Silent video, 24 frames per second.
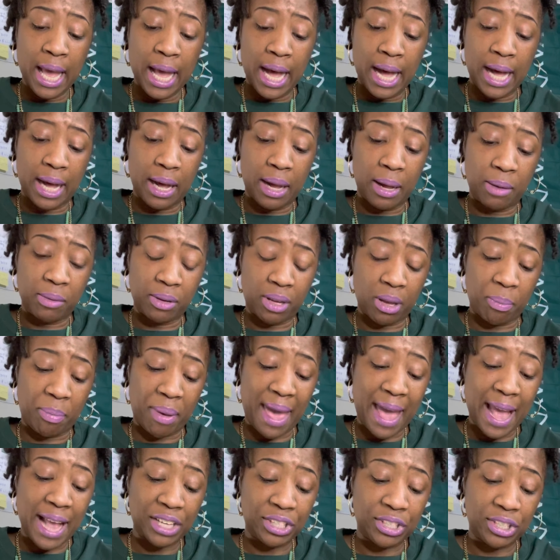um,
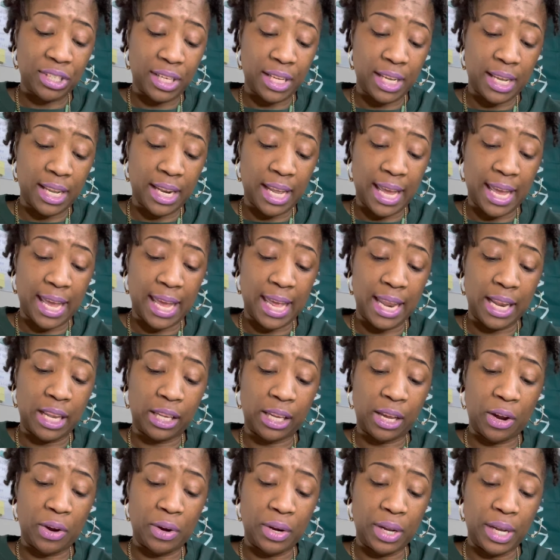compassionate and
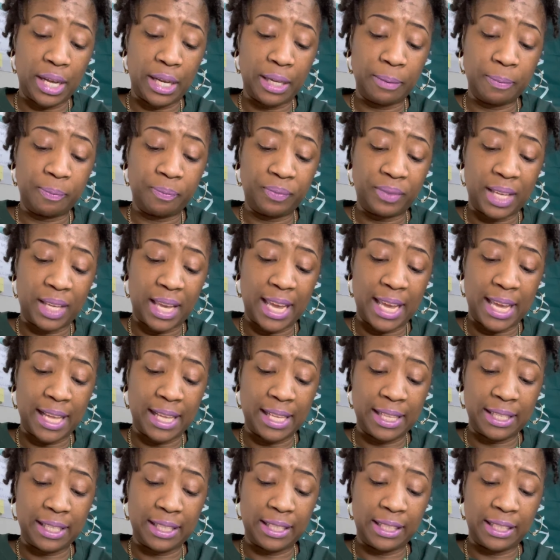learning it,